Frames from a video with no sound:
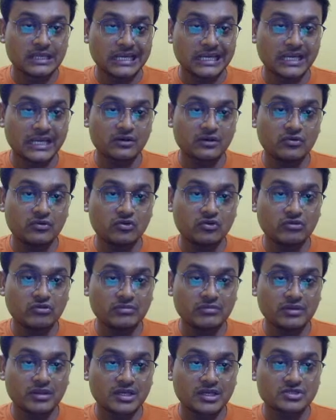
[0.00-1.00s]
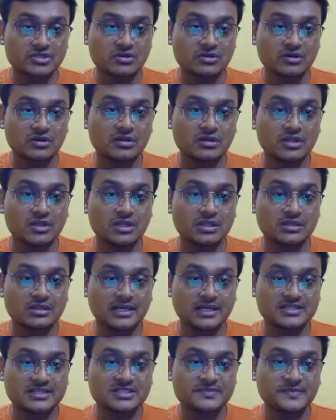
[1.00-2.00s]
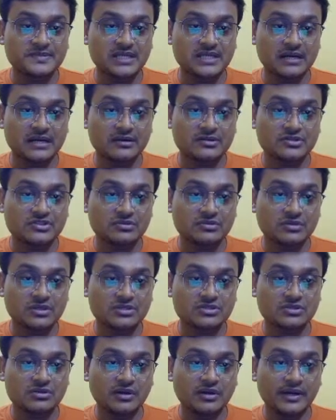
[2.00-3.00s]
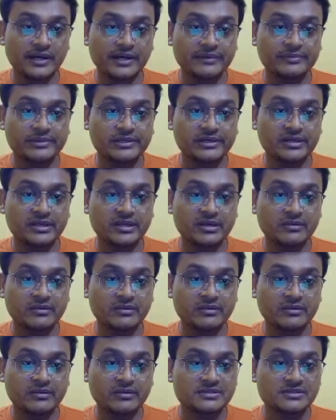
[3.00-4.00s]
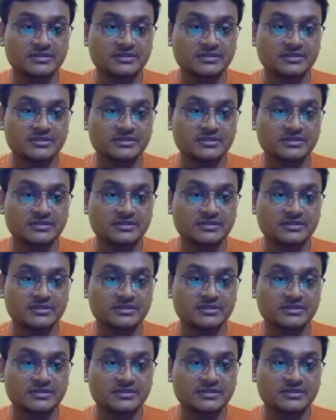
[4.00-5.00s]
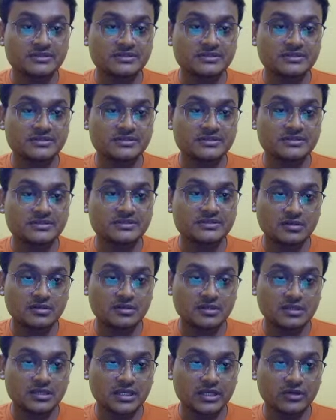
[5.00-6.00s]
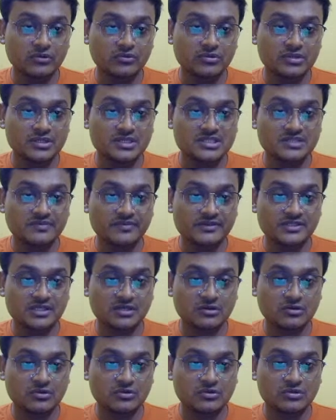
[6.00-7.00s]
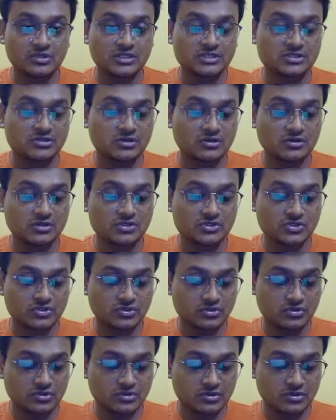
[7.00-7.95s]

Language, that is wrong. Third space Arnold, that is wrong. Hybridity Edwards size, reception aesthetics. Language, yes, to that, no, that is wrong also.